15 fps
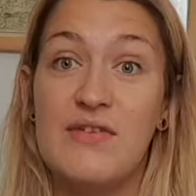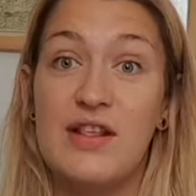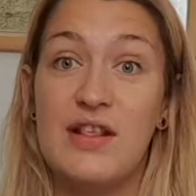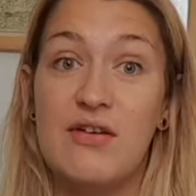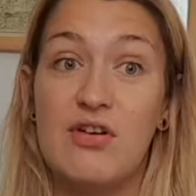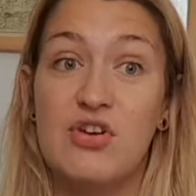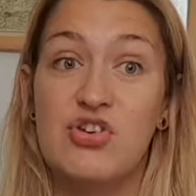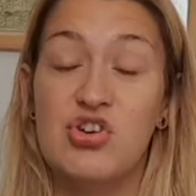
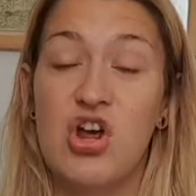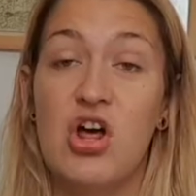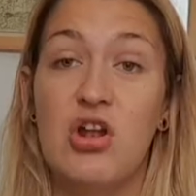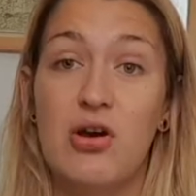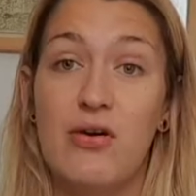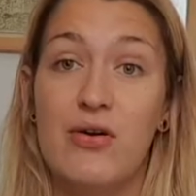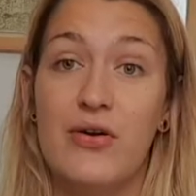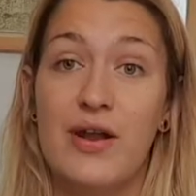series
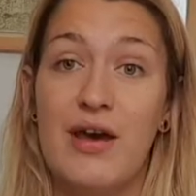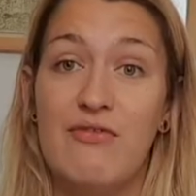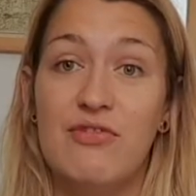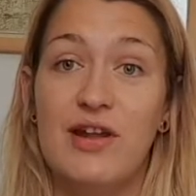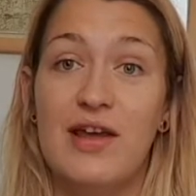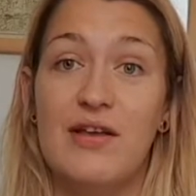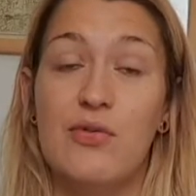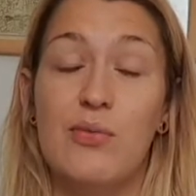Sherlock on
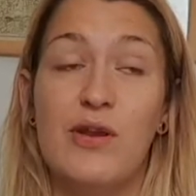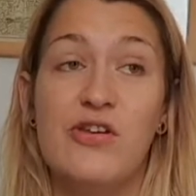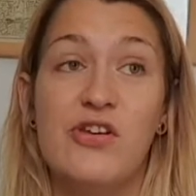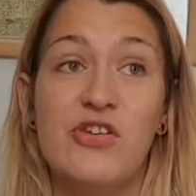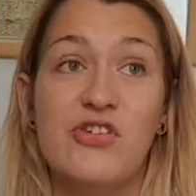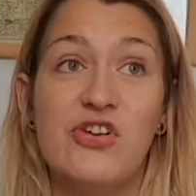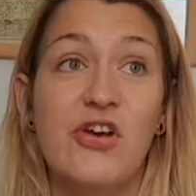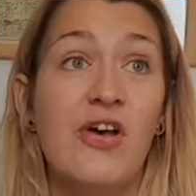Netflix, which
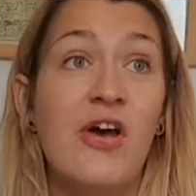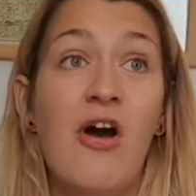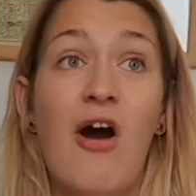is just,